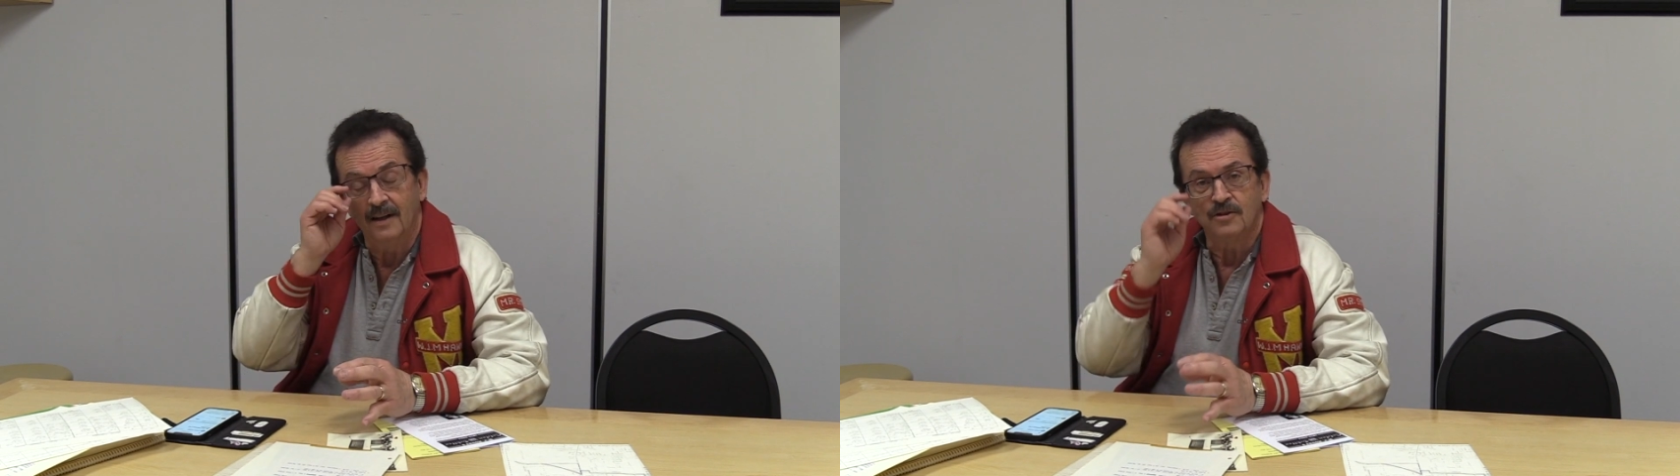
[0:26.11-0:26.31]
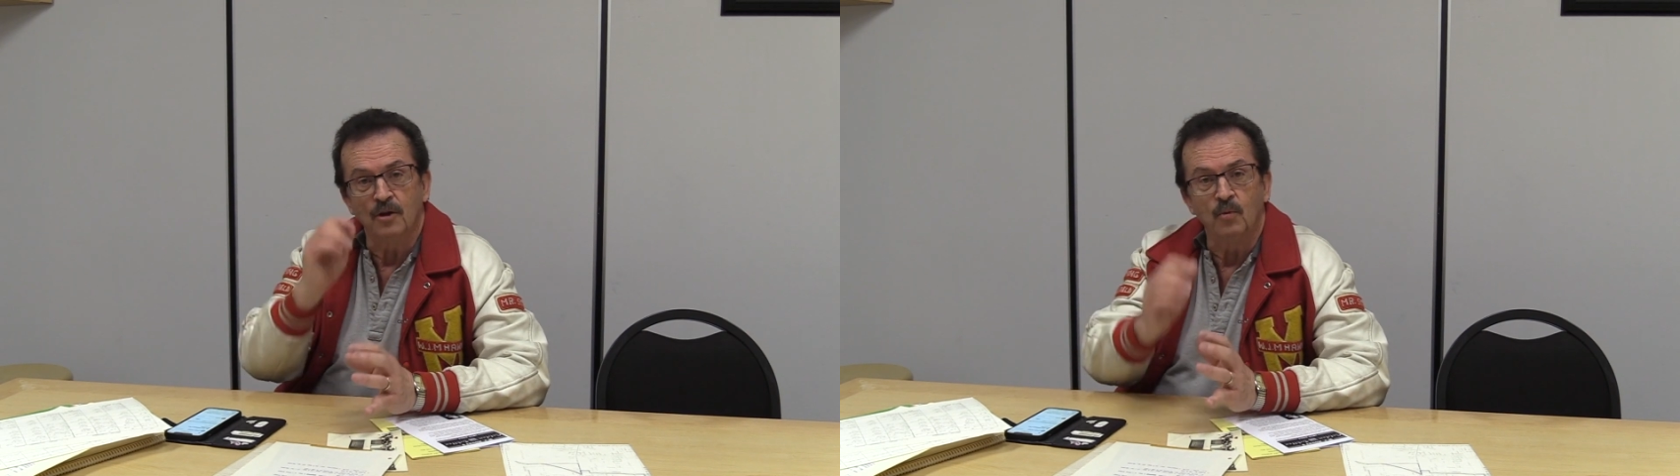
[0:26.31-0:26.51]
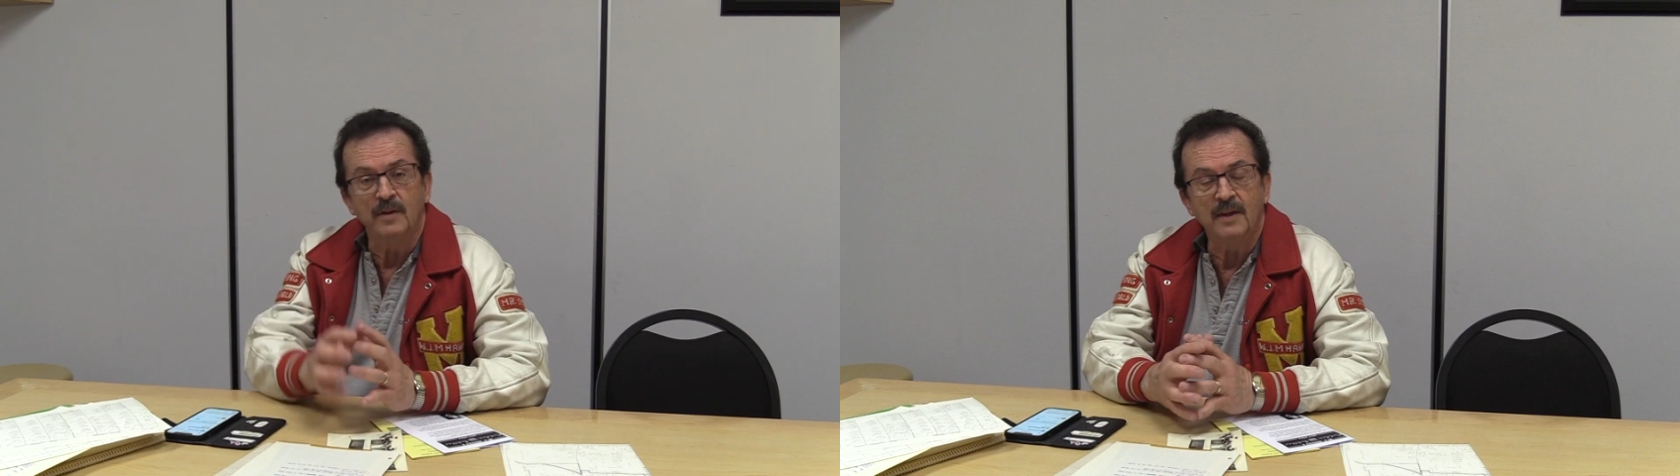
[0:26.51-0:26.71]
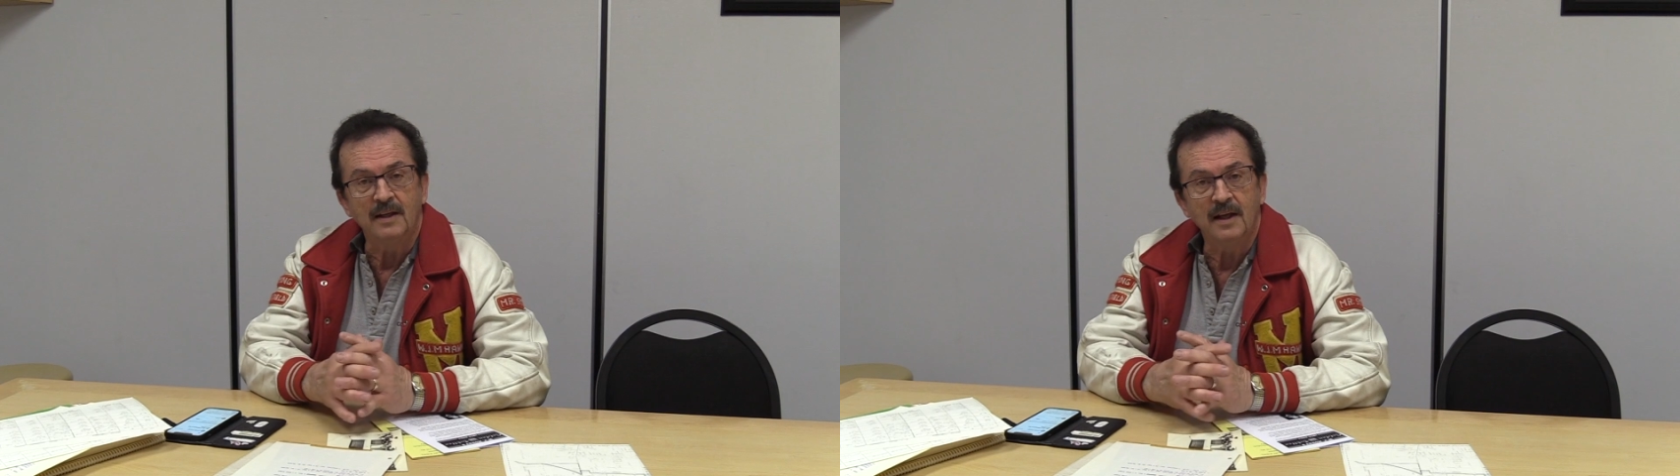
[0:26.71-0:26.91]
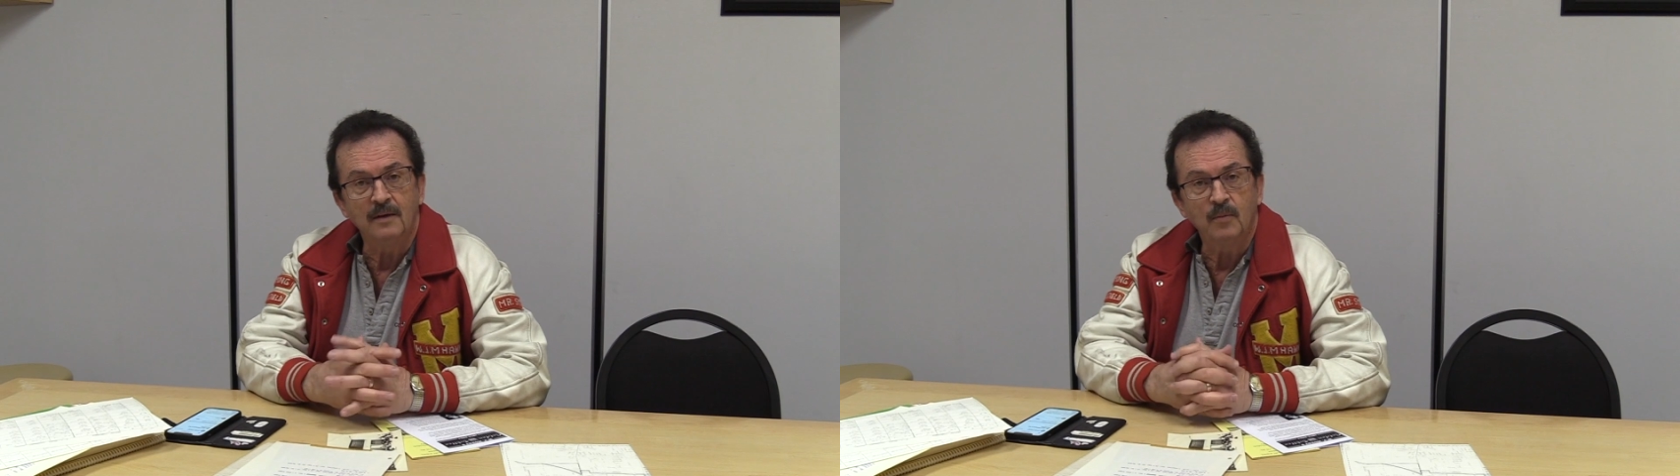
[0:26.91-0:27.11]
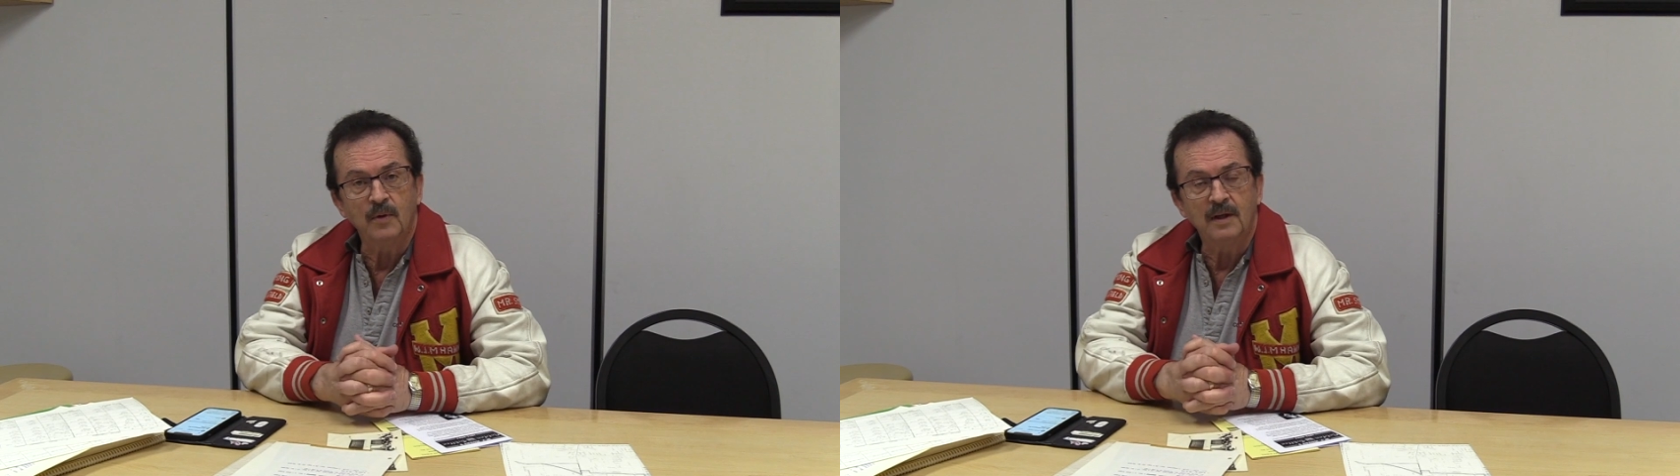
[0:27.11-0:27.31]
So what they did,